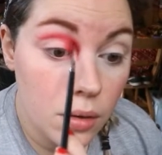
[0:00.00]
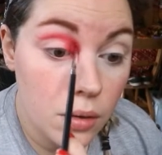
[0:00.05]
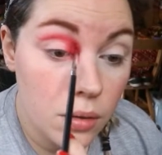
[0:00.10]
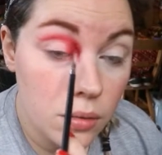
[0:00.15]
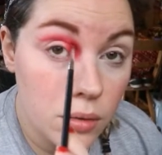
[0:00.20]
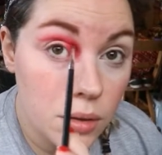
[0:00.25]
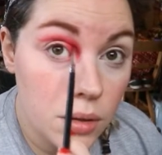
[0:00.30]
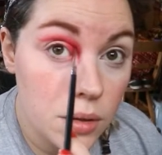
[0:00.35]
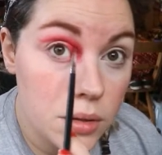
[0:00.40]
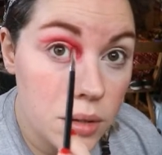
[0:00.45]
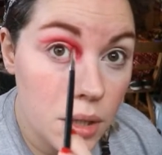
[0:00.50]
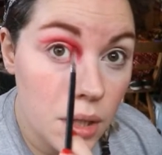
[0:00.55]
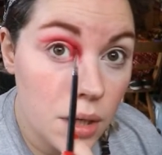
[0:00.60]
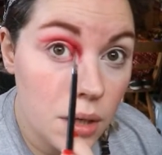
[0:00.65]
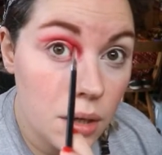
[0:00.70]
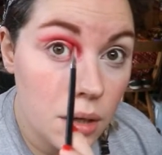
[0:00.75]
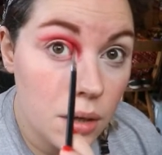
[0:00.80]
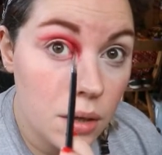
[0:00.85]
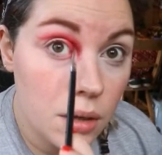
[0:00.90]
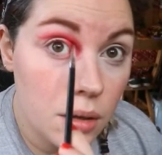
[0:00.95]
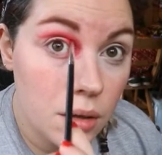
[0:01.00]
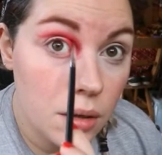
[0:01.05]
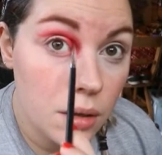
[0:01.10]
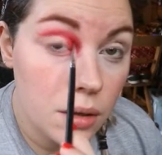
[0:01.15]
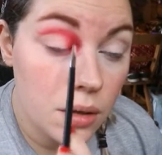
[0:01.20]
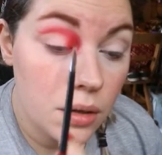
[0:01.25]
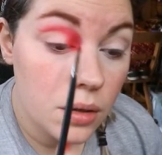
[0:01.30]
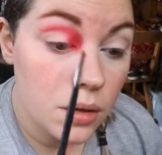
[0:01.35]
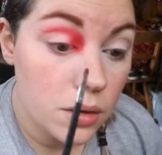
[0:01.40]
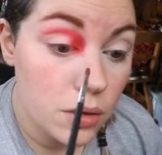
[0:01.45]
on this inner
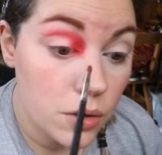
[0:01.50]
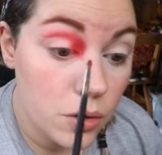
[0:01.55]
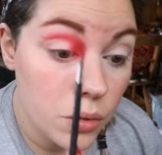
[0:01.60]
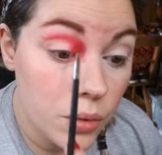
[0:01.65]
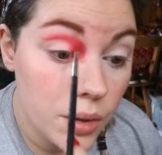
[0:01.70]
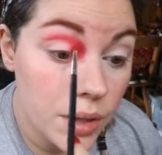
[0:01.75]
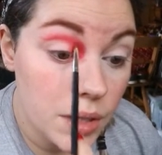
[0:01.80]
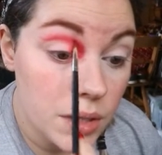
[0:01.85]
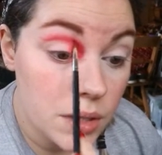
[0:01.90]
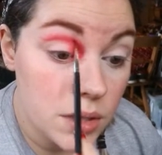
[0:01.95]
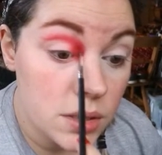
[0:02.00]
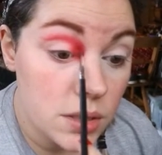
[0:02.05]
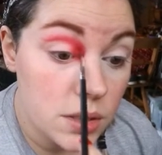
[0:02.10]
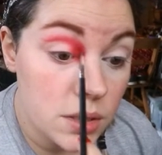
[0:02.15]
crease.